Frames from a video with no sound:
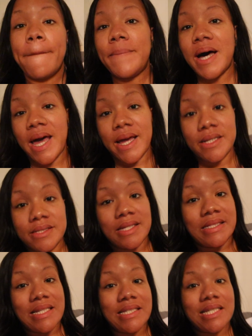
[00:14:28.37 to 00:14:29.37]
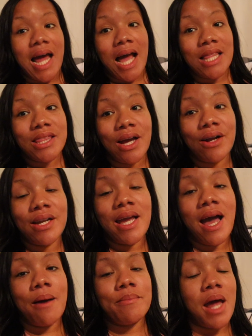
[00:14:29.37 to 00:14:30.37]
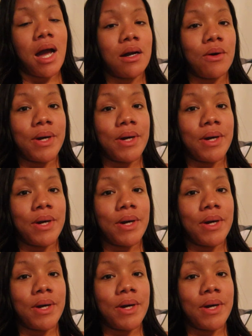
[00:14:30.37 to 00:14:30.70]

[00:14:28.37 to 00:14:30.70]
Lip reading: But since it's 9:30, I'm not